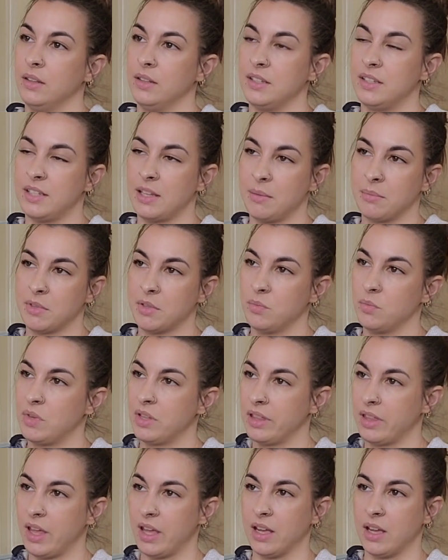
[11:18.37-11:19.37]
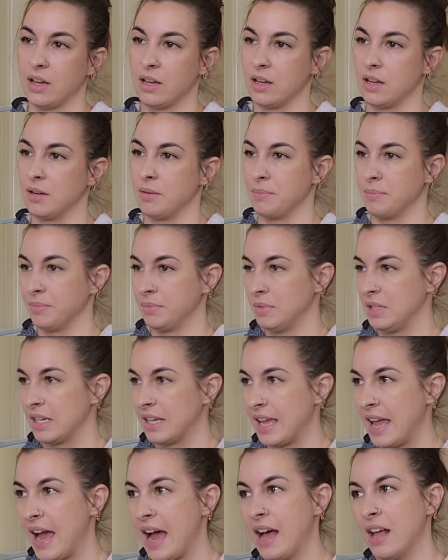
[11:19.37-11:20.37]
something with like your
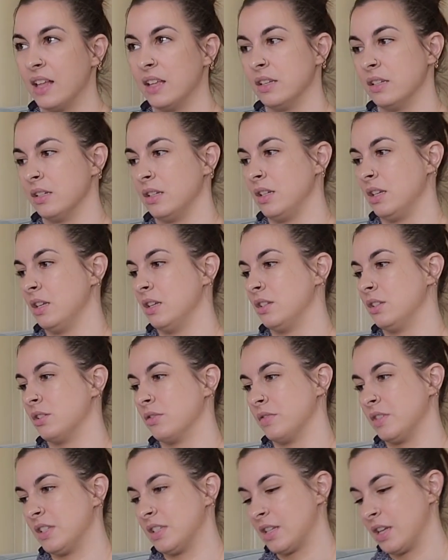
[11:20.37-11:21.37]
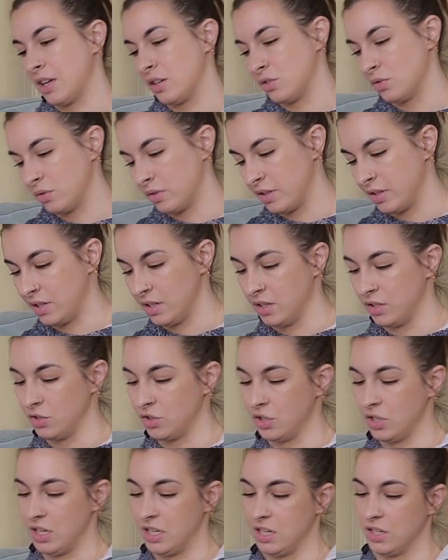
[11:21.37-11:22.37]
calendar, needing to reschedule things,
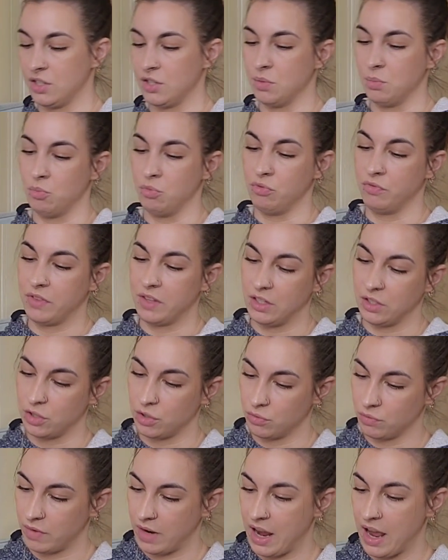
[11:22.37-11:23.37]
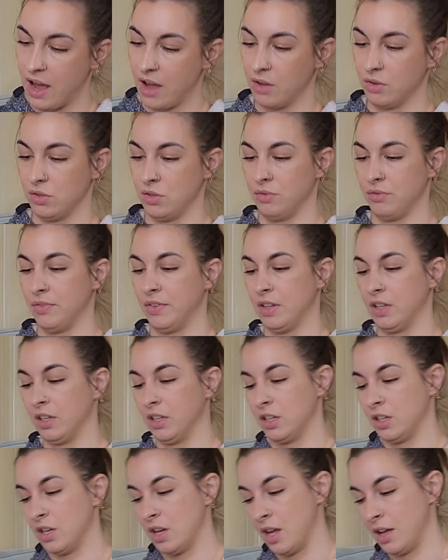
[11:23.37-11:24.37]
you needing to move things around, you feel
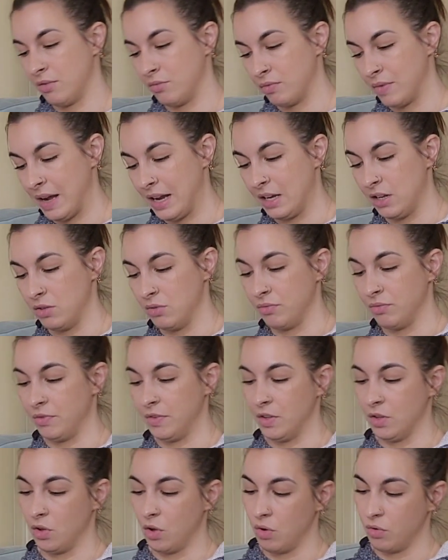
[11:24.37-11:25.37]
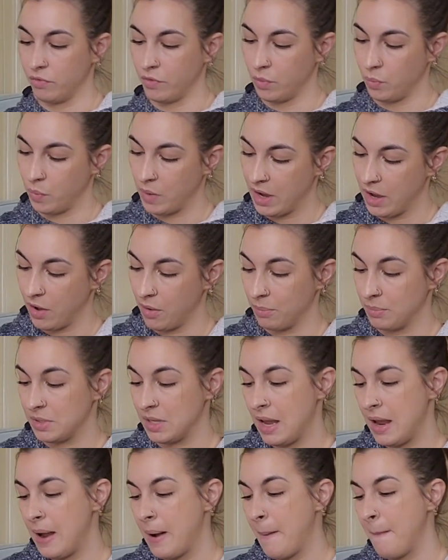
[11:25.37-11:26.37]
like you're not ready, you feel overwhelmed,
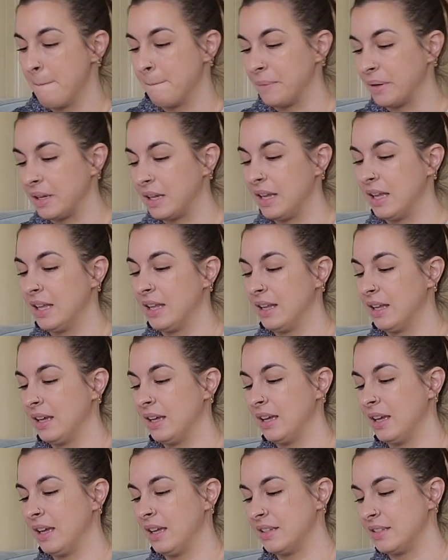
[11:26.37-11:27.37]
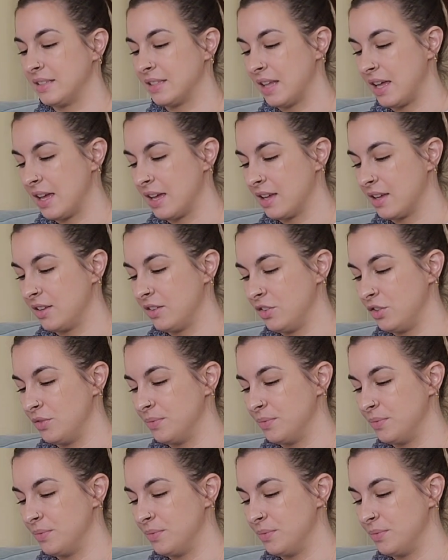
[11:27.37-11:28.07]
but it's like,